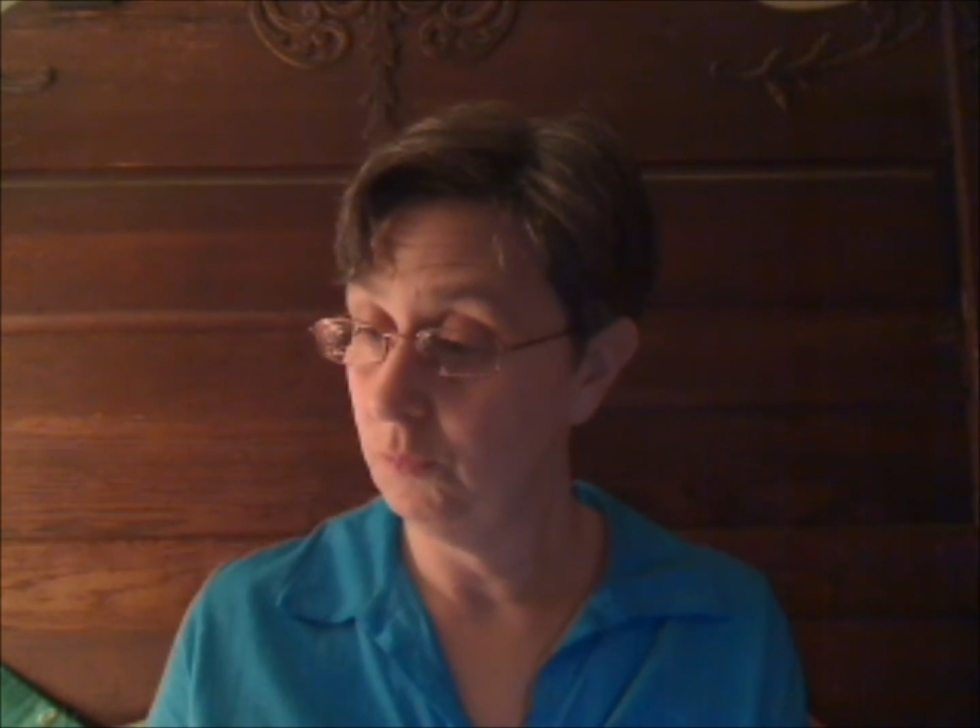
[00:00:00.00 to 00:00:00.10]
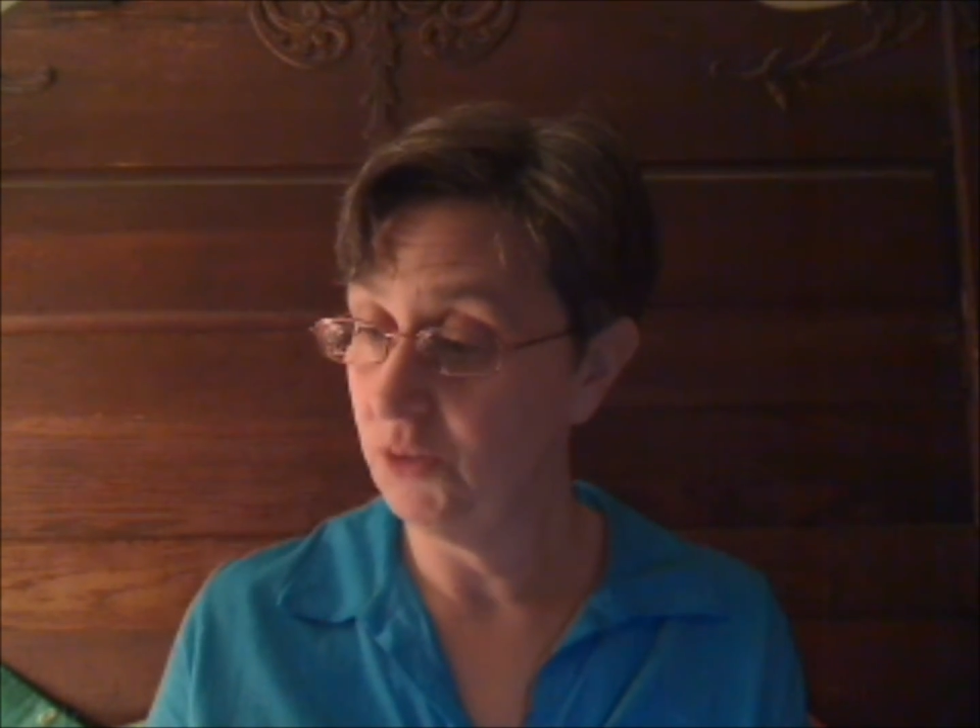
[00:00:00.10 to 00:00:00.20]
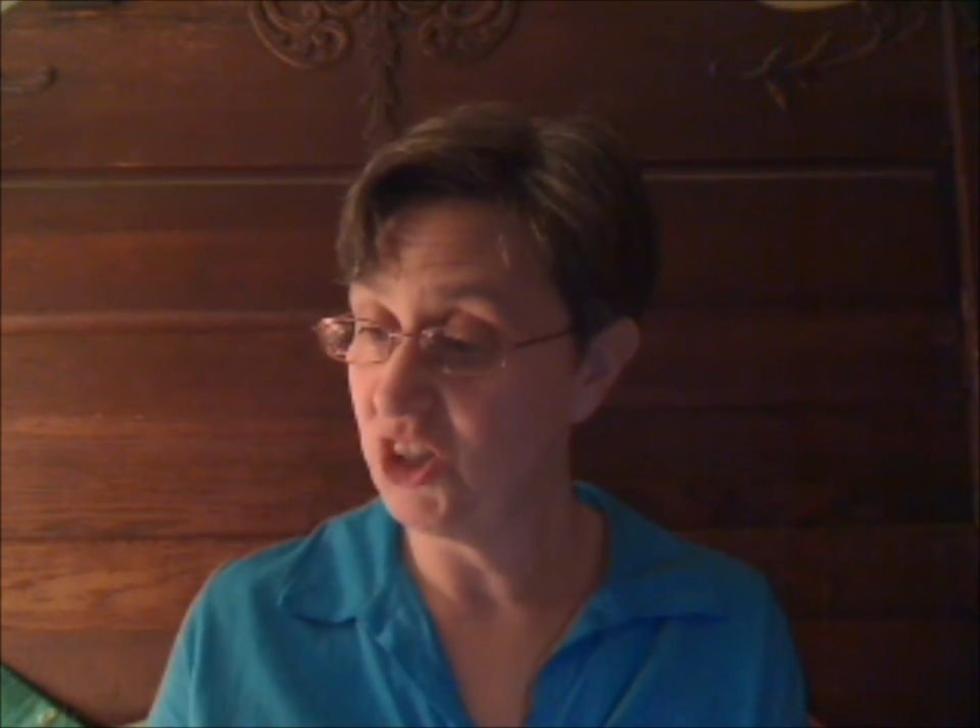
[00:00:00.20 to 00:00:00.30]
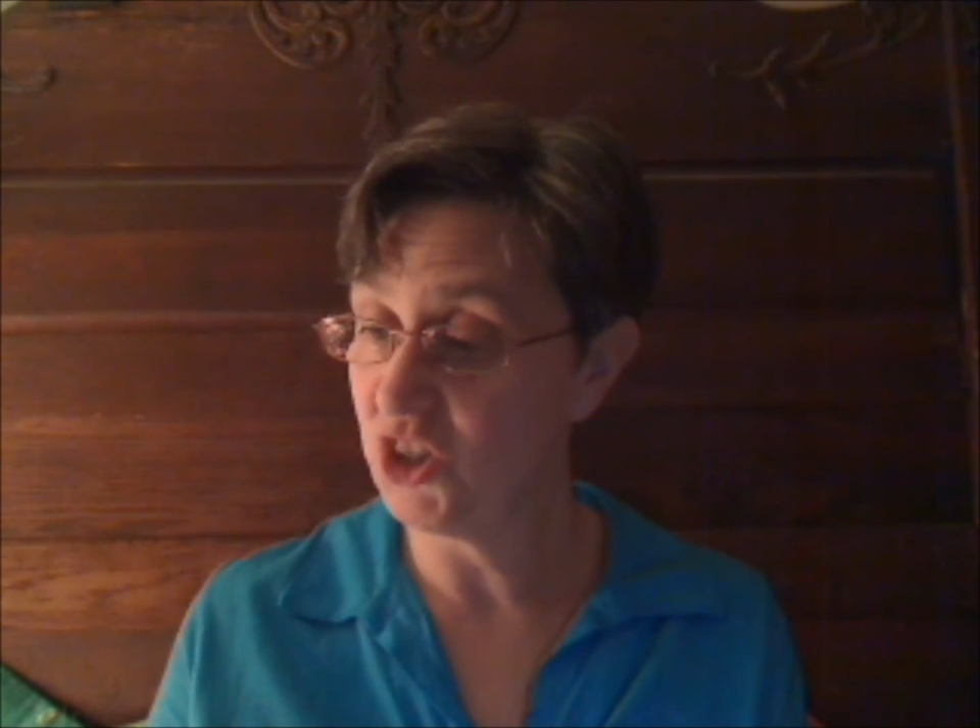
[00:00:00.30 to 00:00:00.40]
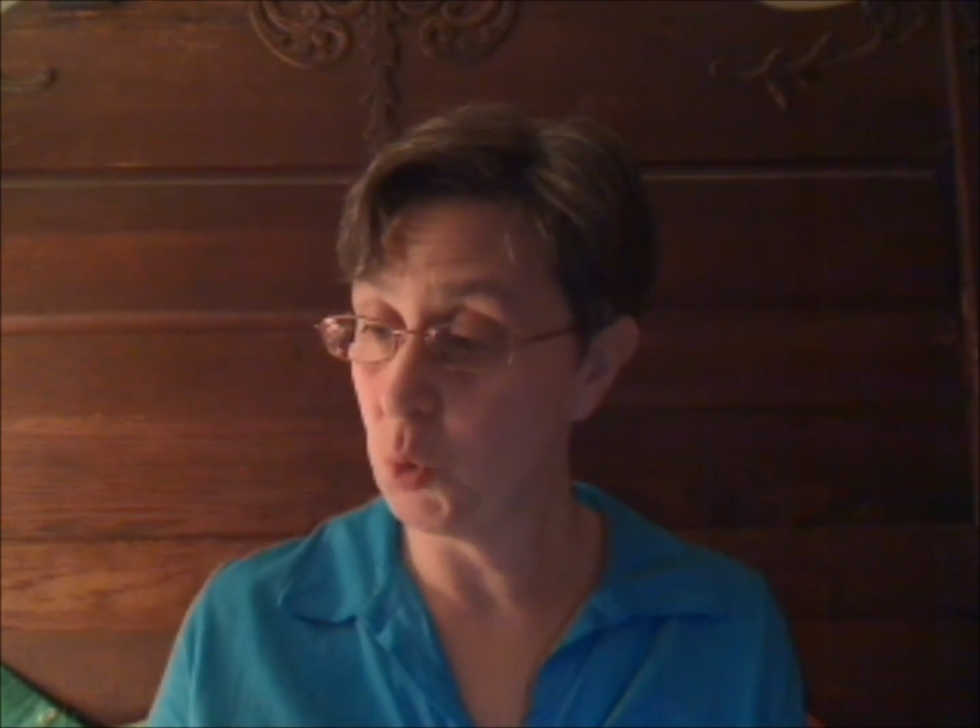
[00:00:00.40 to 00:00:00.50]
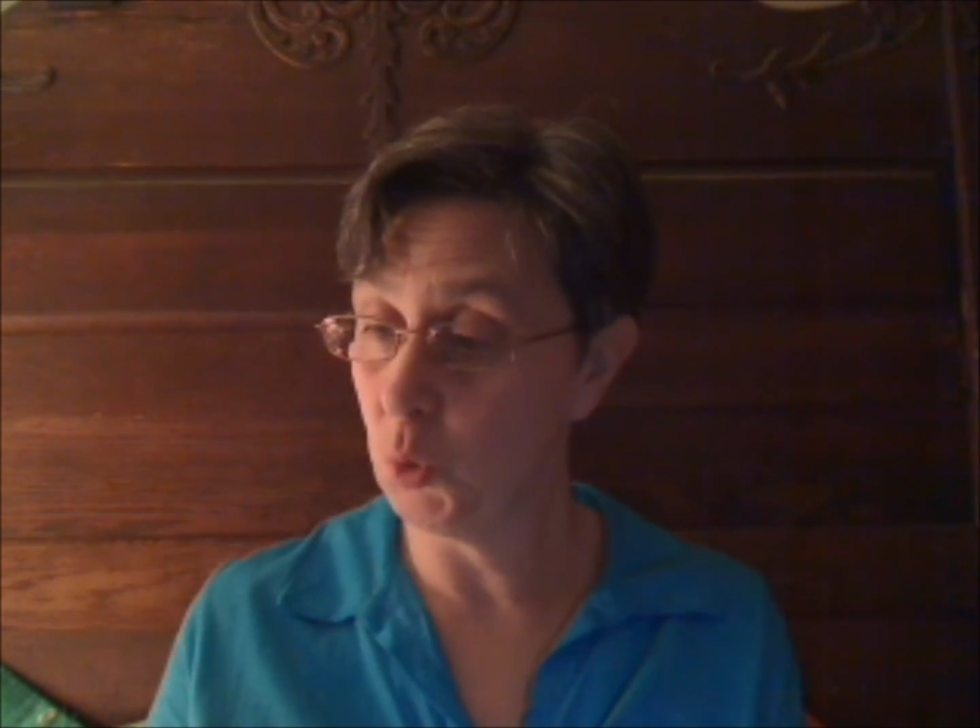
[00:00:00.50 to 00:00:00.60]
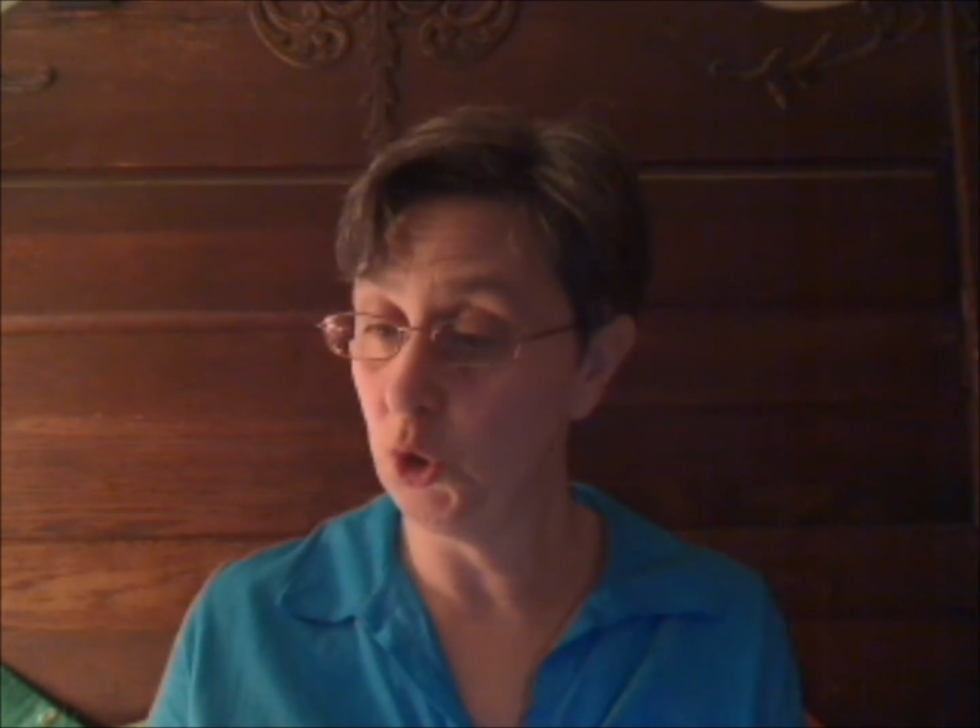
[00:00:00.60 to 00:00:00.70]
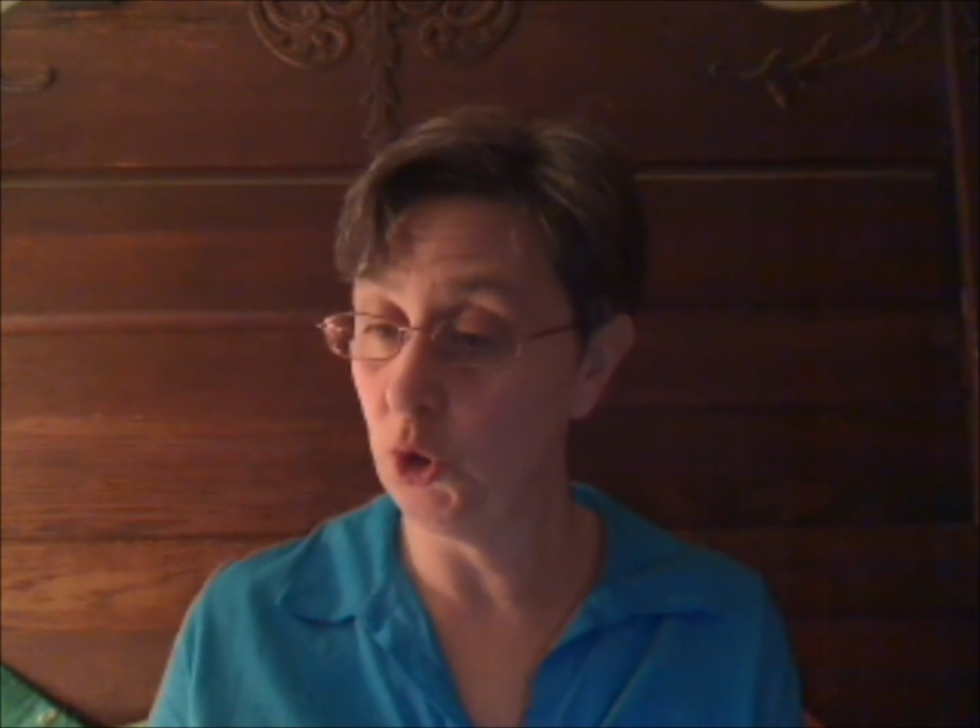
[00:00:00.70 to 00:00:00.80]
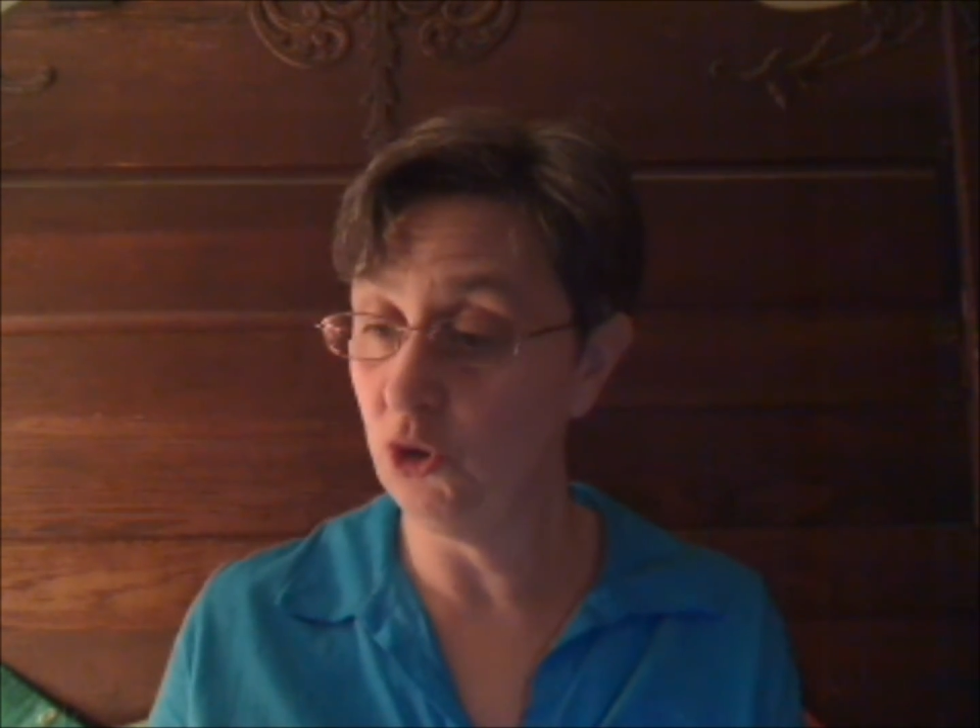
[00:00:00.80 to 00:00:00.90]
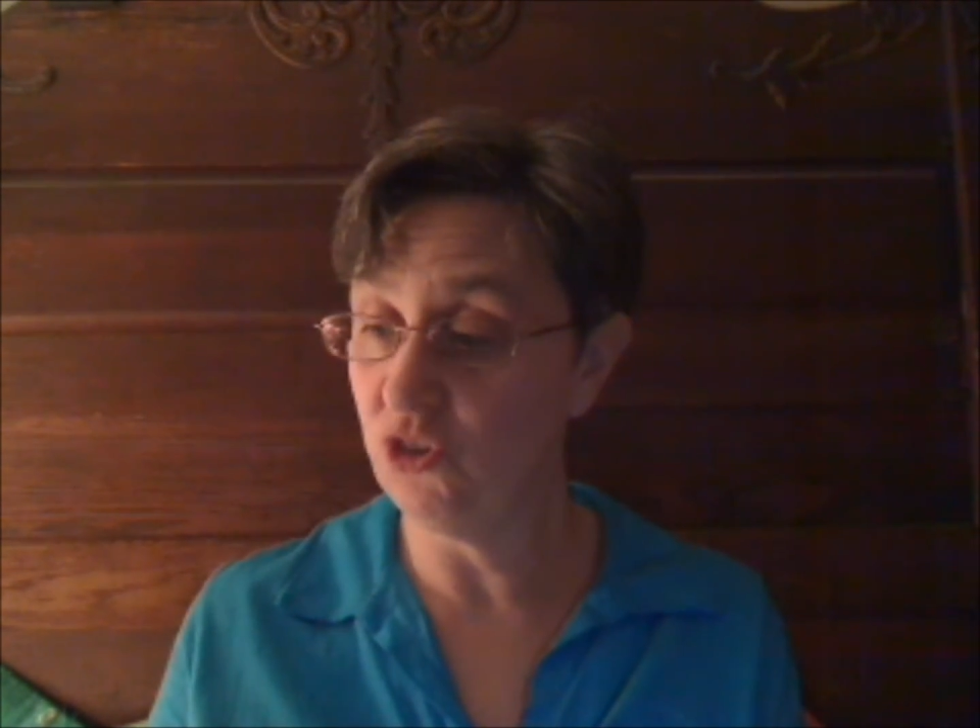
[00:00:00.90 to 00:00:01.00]
the
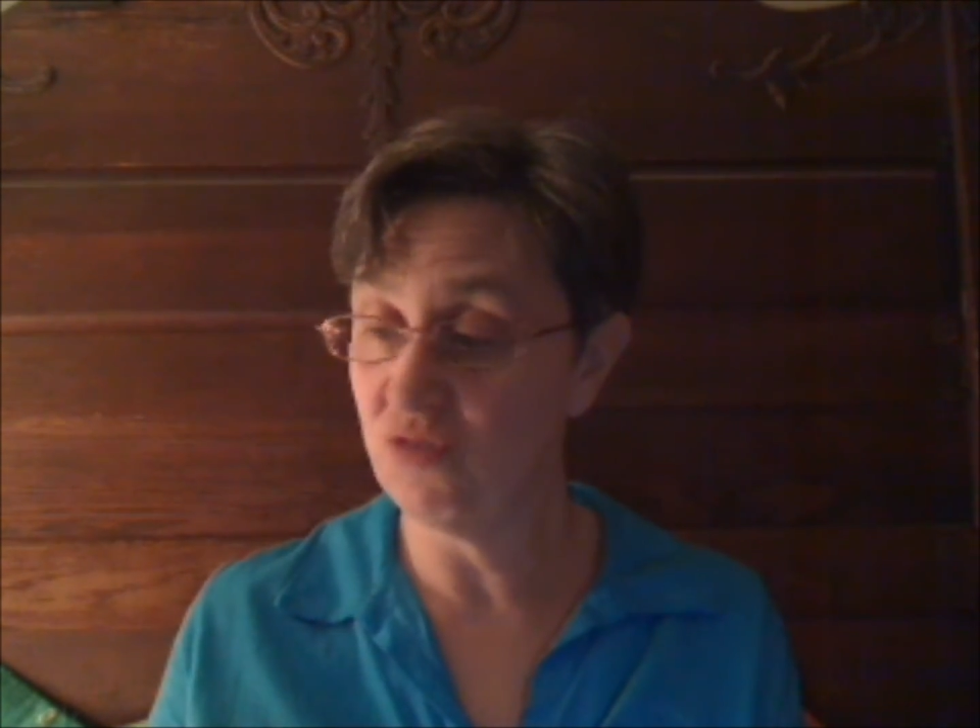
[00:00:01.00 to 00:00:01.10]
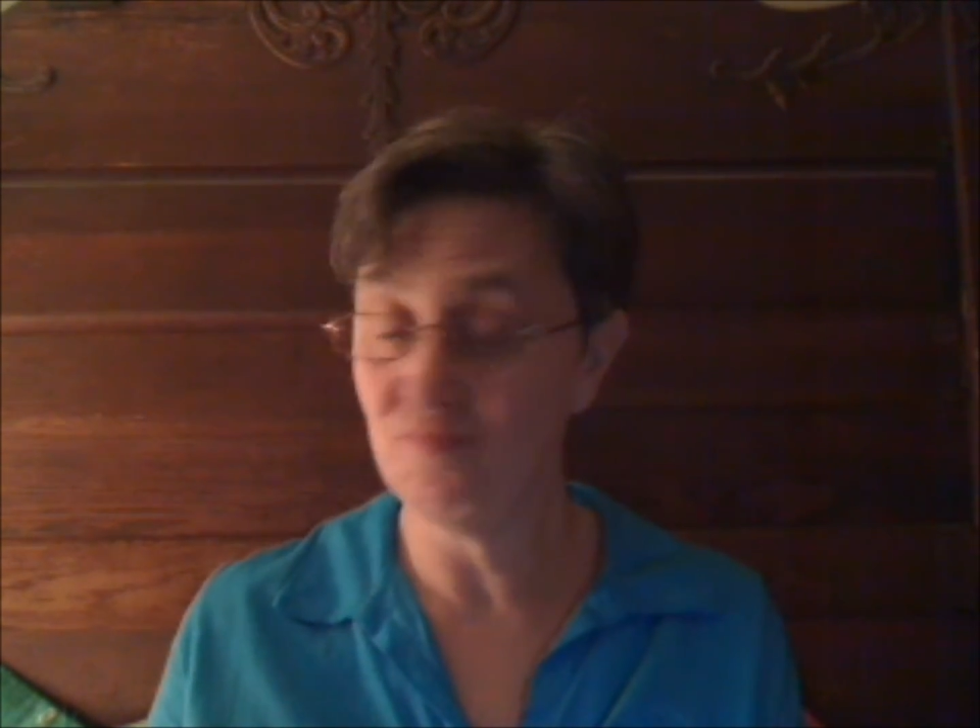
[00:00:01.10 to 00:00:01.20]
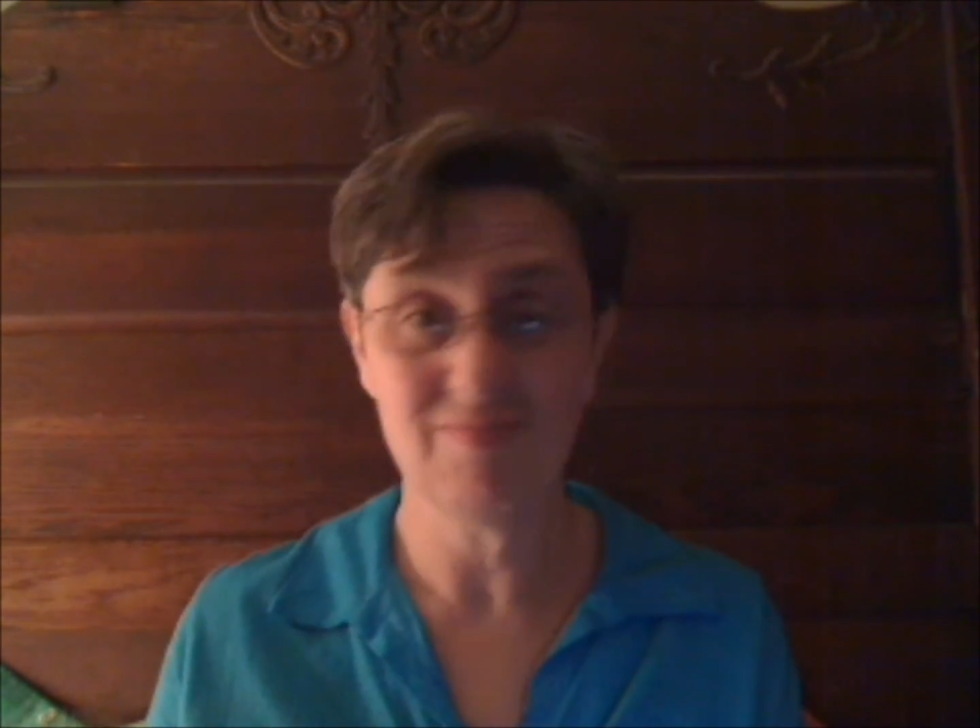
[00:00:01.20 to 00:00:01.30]
squirrels,